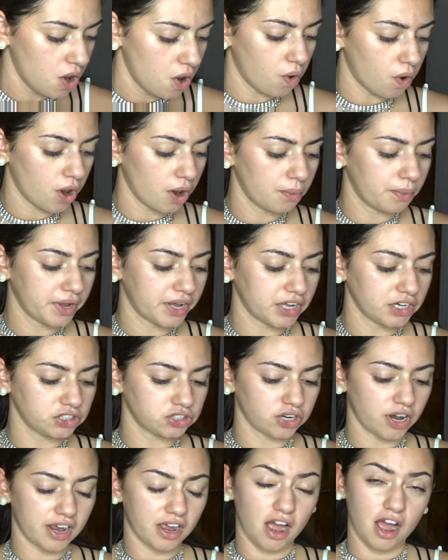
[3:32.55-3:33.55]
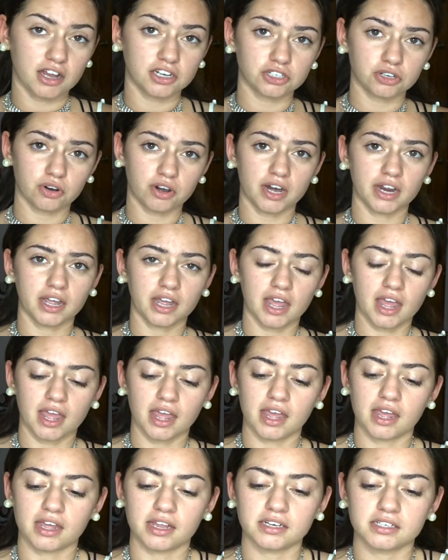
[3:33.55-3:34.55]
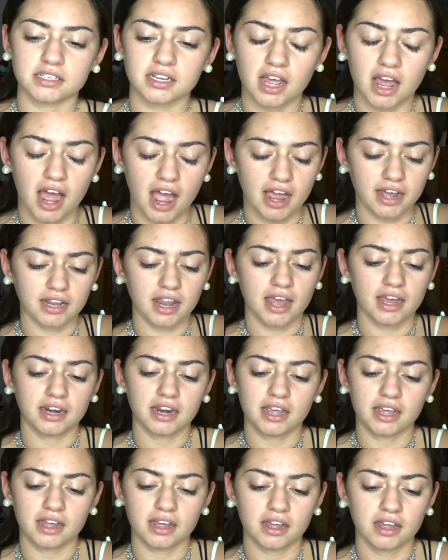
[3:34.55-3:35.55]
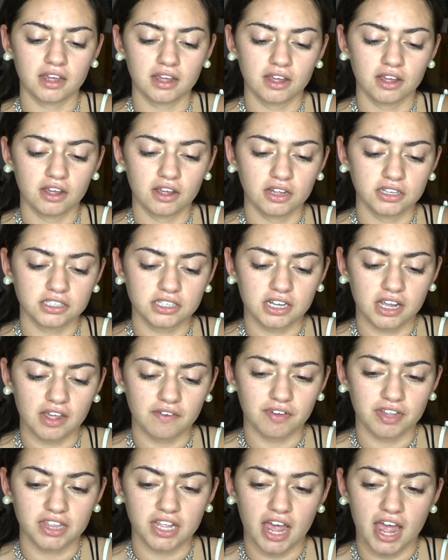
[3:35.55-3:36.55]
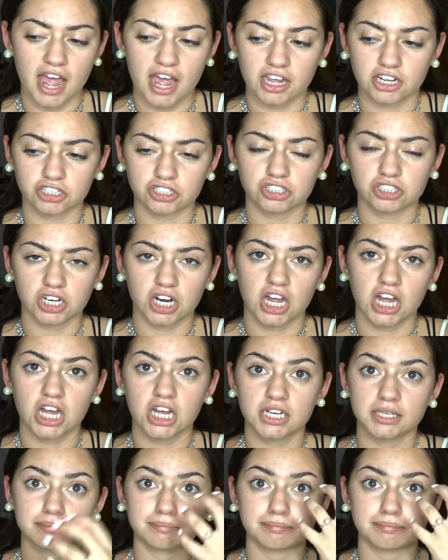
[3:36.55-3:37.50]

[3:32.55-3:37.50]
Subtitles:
or we can try contouring and highlighting to give it that extra.